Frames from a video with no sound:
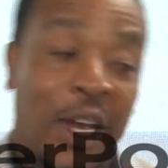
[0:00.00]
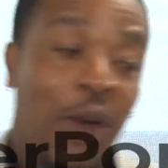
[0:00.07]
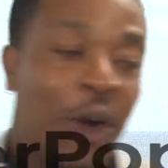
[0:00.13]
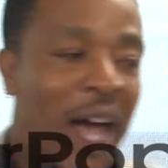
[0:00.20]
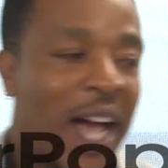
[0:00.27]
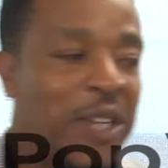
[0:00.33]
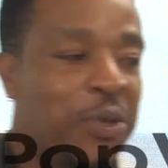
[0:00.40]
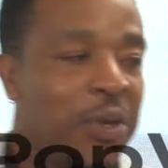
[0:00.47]
no,
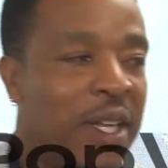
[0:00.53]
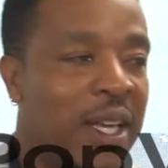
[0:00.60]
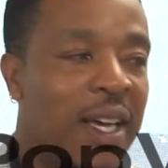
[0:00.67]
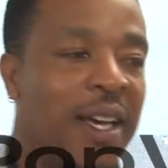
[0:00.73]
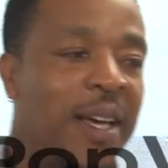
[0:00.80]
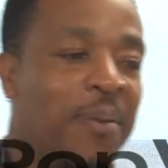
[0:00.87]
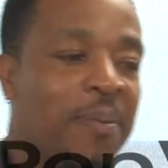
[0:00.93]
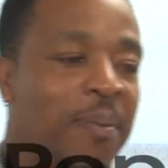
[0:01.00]
actually,
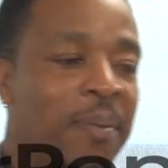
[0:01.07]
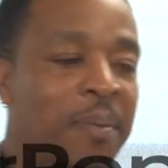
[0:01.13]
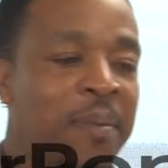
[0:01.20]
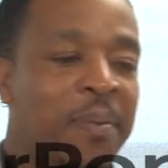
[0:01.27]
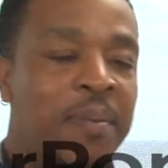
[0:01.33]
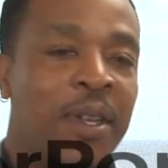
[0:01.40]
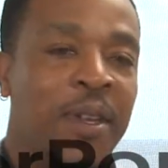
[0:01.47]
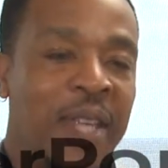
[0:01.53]
um,
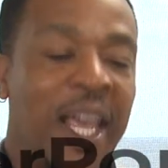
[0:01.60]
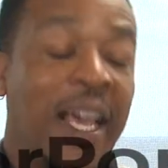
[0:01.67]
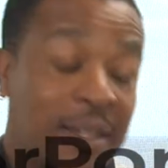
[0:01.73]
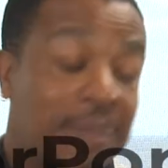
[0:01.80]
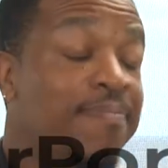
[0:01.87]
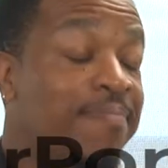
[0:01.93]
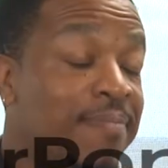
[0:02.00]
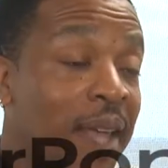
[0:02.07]
yeah.
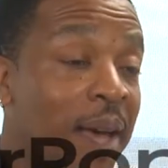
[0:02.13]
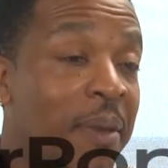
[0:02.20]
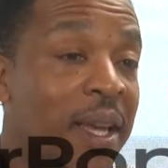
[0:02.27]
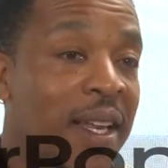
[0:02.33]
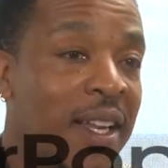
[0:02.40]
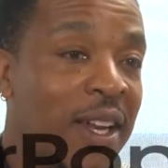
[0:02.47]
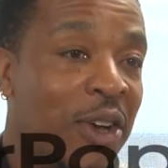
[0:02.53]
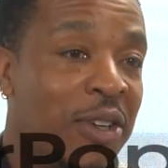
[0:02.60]
I mean,
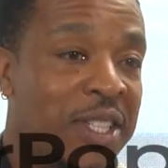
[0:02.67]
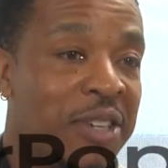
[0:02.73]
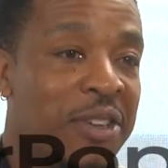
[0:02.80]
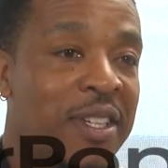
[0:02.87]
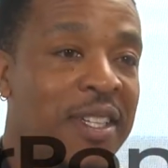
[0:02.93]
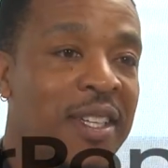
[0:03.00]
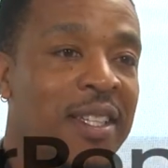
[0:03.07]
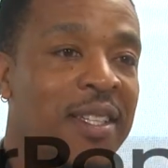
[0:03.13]
in all
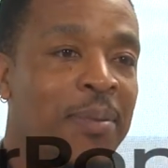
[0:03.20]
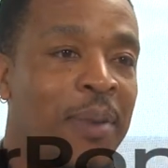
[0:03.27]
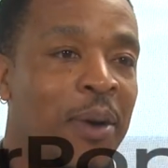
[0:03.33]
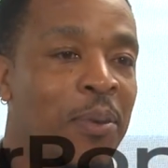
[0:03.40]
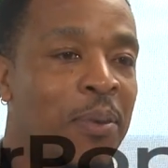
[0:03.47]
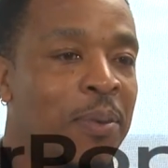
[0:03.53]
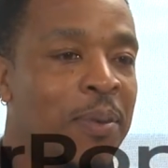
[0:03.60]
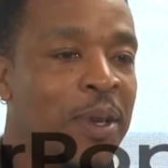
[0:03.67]
seriousness, my
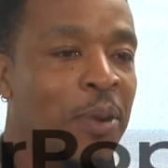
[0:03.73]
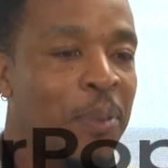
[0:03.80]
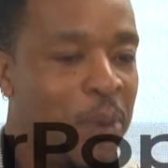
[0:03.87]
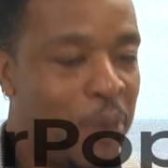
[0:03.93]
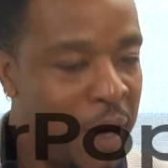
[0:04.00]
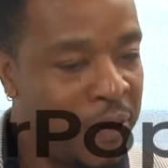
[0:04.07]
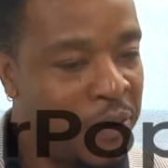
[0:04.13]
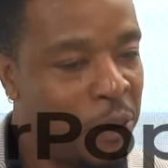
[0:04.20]
you know my
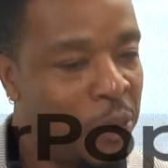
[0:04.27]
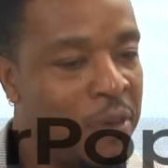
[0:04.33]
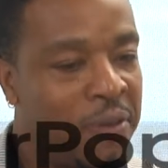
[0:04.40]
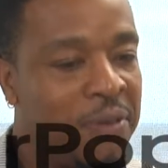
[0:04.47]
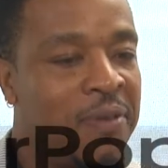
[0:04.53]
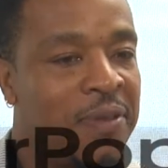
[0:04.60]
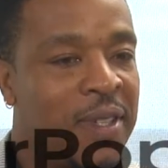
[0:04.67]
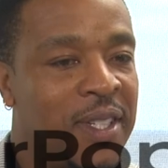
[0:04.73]
wife sort of
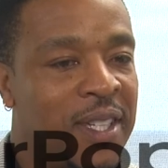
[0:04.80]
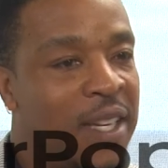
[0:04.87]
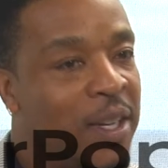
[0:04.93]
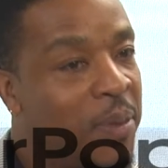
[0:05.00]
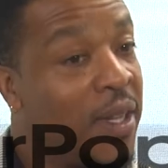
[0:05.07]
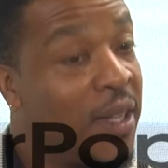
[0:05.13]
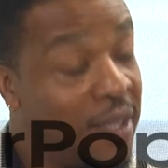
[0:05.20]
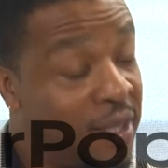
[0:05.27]
said to
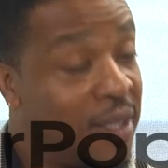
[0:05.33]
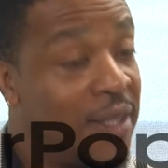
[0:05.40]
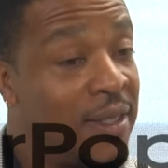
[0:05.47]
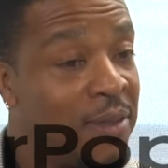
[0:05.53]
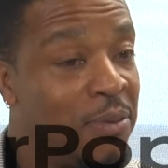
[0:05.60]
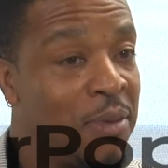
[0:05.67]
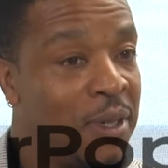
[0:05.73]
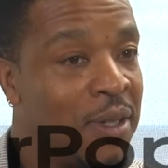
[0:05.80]
me, "Listen,
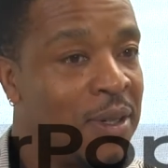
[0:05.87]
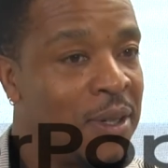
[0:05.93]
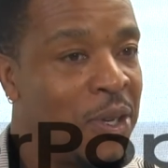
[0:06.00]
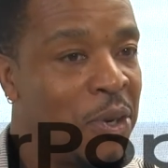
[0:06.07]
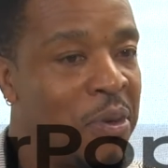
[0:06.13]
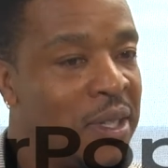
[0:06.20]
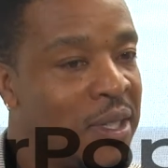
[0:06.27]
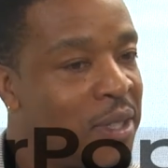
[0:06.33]
we're
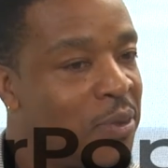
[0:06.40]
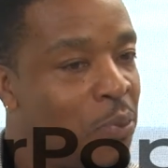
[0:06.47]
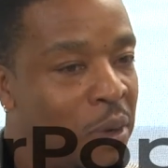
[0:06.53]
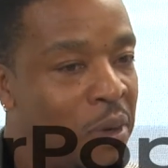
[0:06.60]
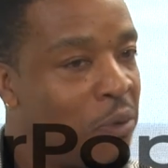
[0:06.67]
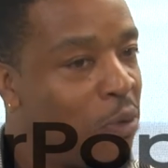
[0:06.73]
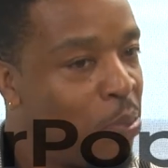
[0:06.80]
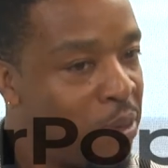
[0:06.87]
going to this
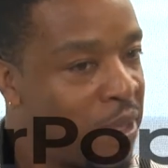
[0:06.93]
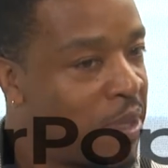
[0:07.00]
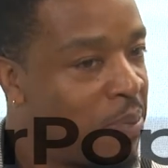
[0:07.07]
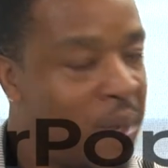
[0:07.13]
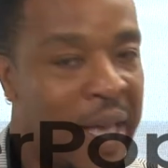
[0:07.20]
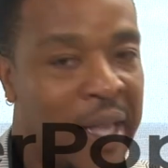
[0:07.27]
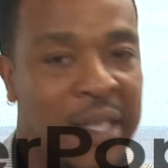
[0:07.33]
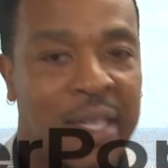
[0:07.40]
wonderful
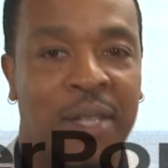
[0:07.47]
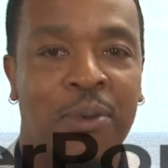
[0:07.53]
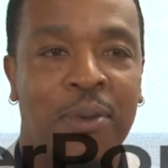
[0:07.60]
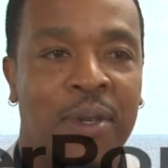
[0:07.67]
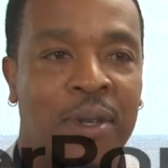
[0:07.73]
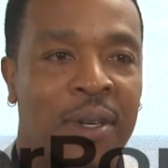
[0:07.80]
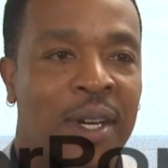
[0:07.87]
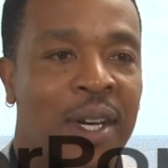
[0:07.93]
principality.
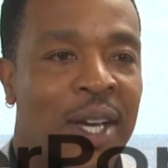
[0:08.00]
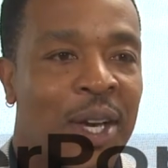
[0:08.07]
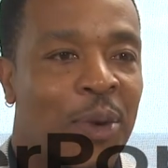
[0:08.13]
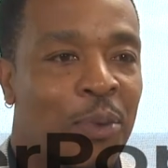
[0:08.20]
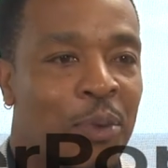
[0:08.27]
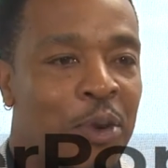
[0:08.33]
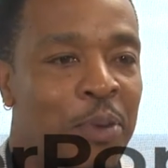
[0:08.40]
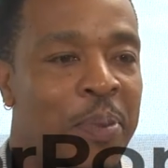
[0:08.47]
We're
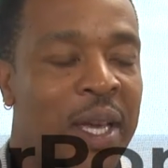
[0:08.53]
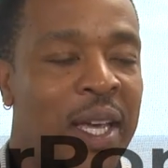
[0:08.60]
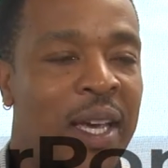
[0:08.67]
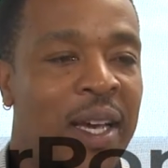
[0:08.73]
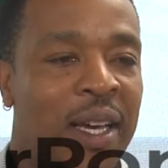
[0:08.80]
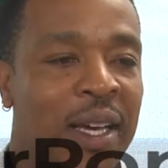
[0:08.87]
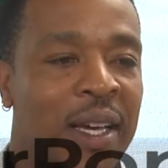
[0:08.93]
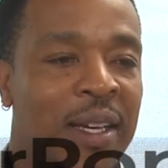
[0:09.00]
we'll be
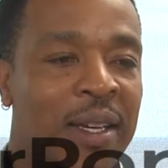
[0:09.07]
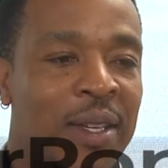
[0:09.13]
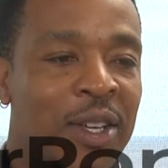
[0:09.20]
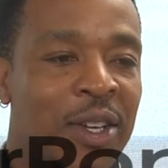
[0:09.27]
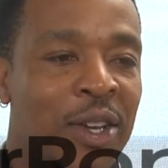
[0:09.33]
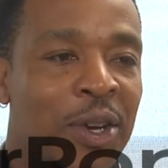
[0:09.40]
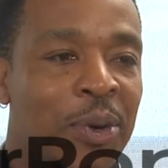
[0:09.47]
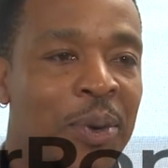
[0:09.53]
uh,
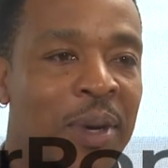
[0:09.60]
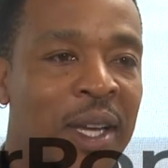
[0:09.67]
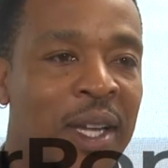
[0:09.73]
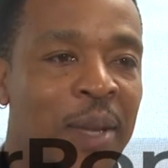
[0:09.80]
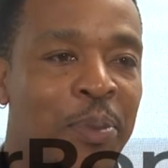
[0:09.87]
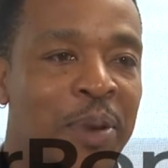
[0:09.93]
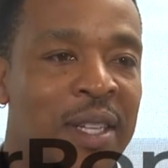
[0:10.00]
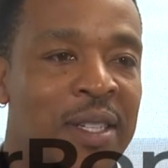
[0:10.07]
you know in
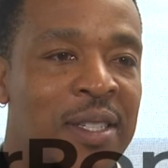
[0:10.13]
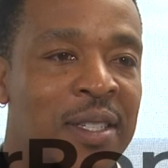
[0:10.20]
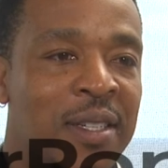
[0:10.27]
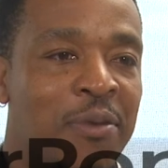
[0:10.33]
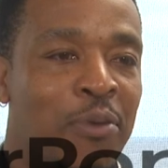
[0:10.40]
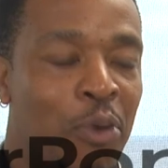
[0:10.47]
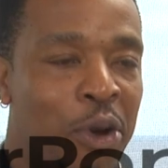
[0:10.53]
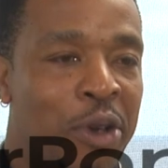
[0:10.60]
the presence
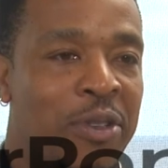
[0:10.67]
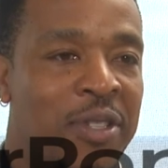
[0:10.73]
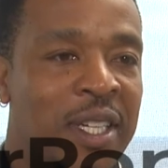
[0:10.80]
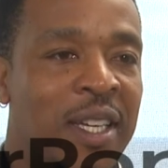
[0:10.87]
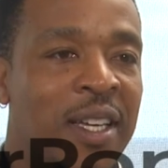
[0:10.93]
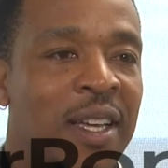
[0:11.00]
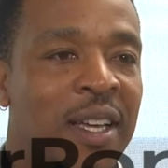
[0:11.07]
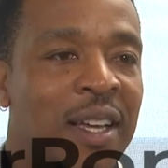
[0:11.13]
of
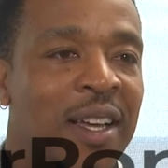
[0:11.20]
royalty."